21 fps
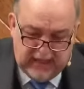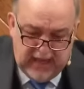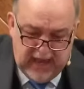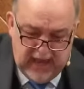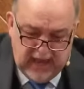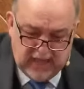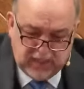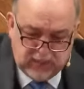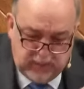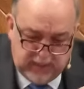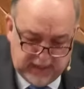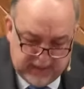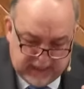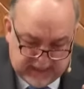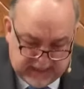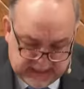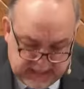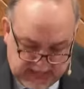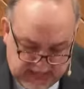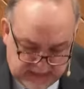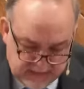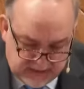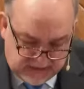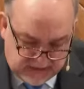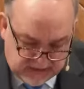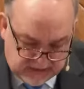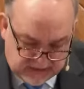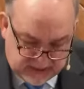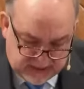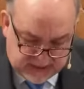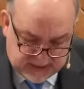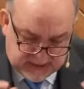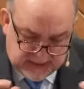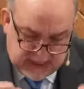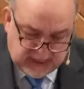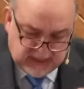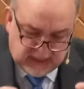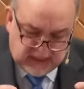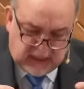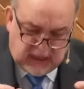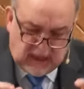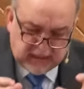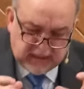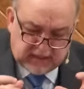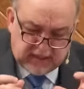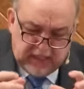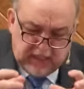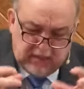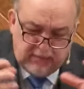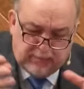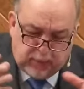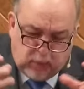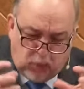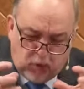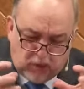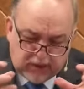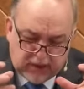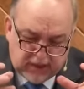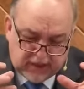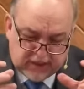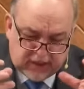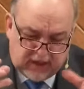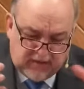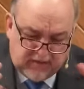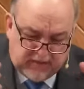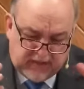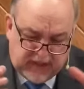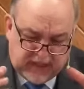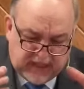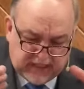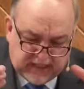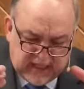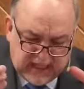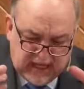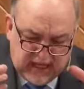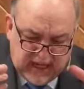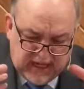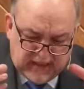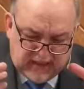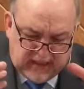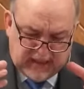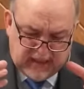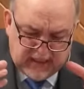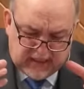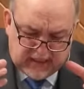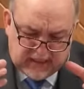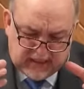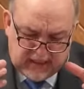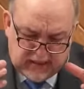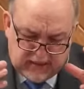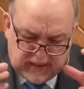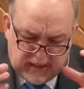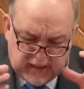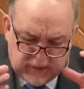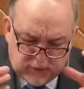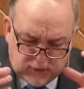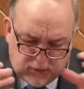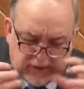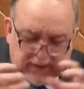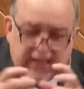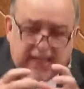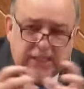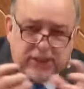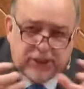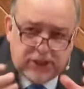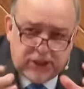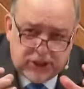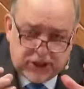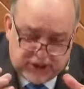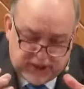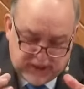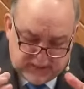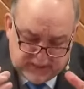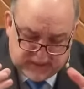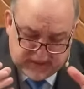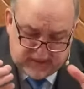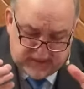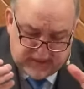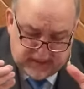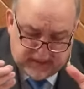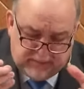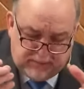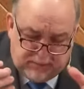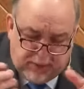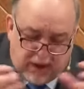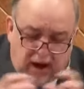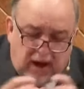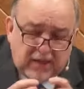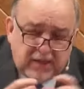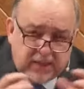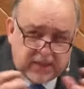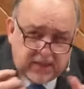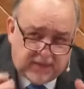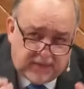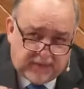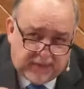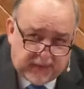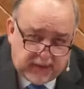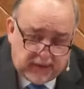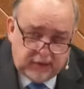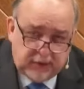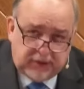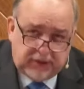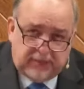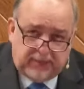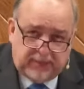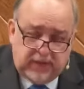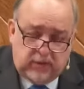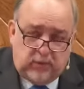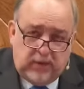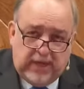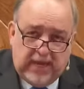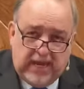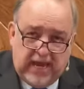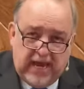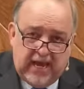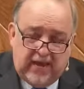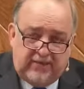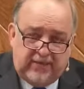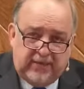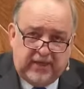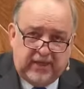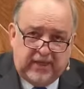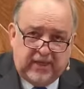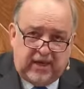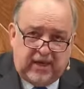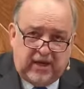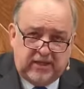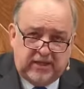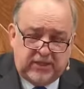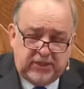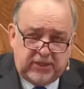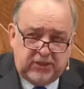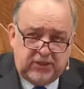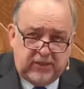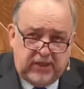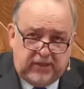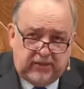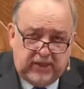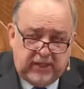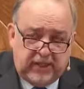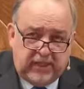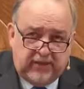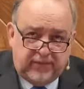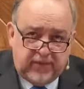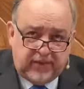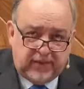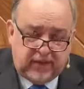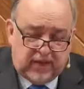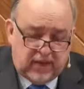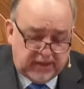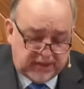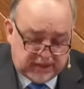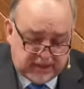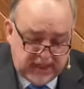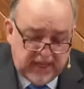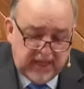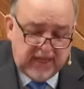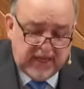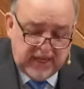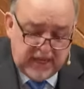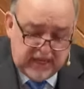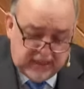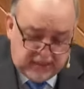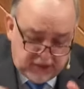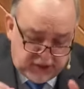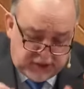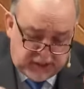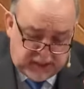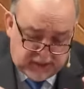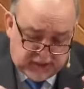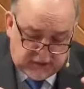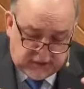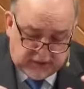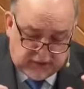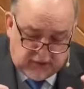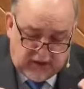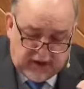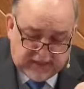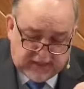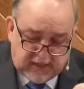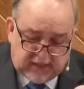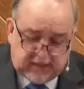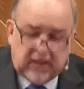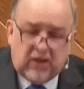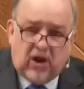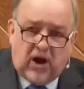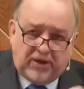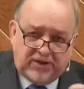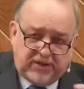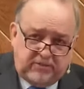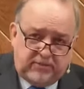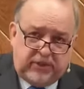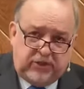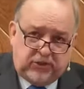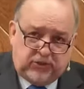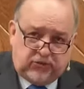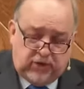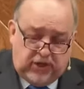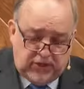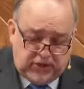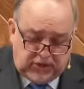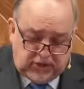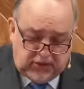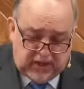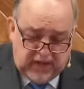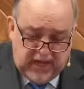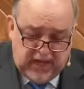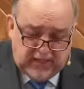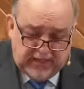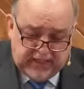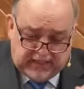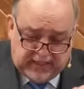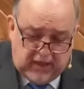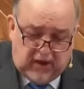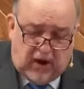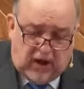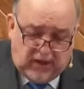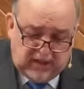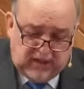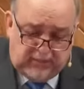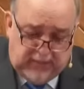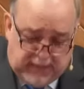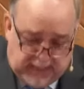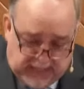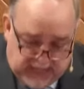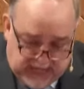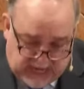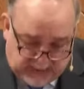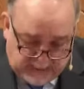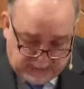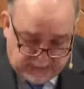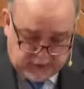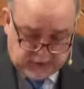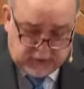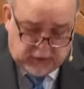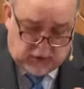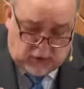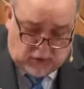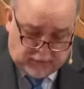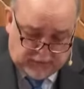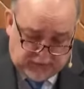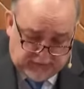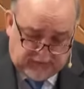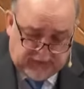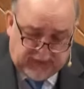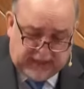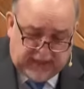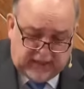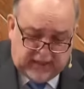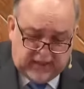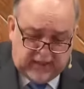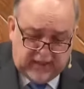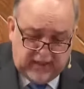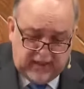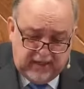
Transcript: as we examine this, it says to us the importance of these, these, these relationships and these bonds of fellowship that we have, that God has uniquely given to us in Jesus Christ, that they ought to be treasured, that they ought to be captured, cultivated,